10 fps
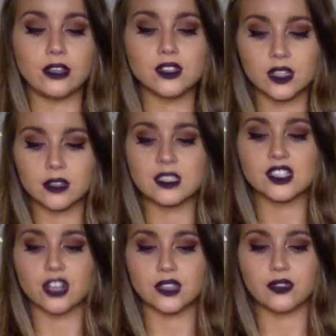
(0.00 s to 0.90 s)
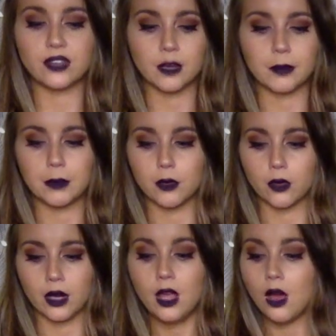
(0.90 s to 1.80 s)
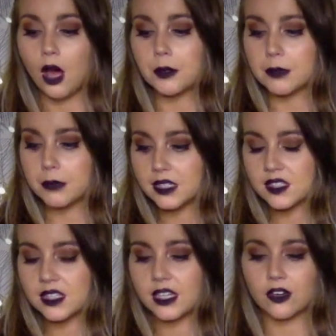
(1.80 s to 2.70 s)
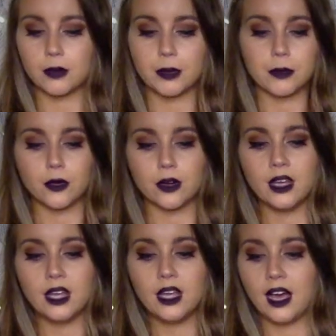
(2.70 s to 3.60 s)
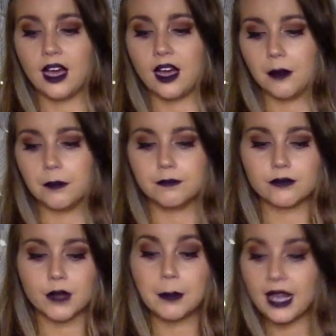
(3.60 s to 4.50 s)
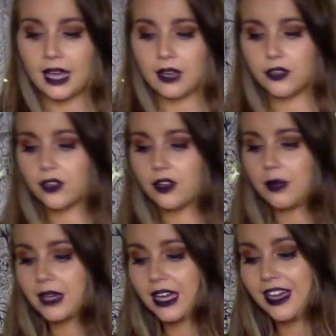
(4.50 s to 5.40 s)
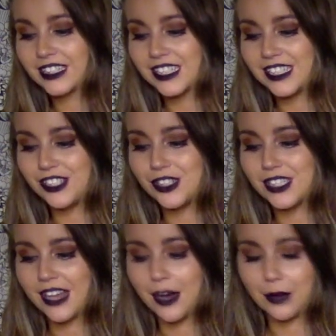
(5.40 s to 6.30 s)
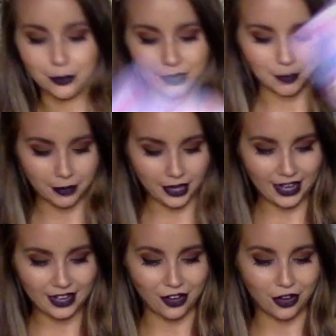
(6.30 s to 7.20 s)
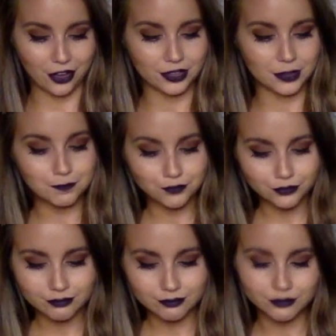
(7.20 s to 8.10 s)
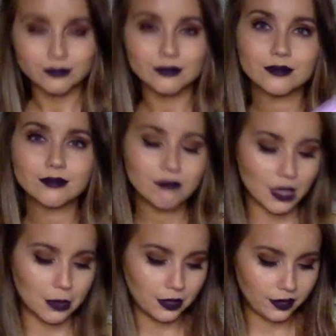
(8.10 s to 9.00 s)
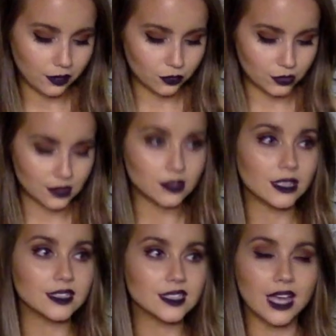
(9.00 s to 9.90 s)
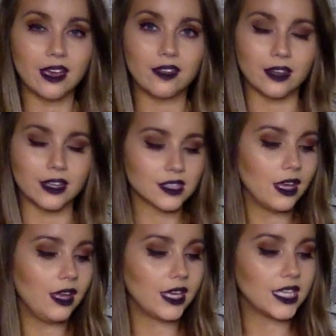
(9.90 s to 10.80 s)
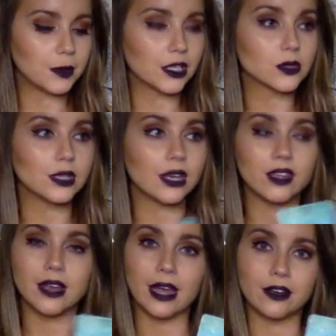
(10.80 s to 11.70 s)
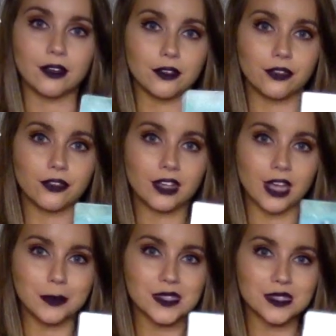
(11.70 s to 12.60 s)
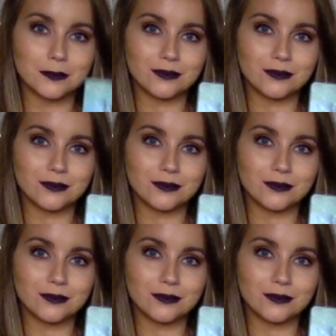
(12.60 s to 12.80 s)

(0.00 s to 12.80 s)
You suddenly start to feel a bit more optimistic, or a bit more playful, and we actually do see that here with the play card. And one of the other reasons that I say this is because we have the 9 of Cups,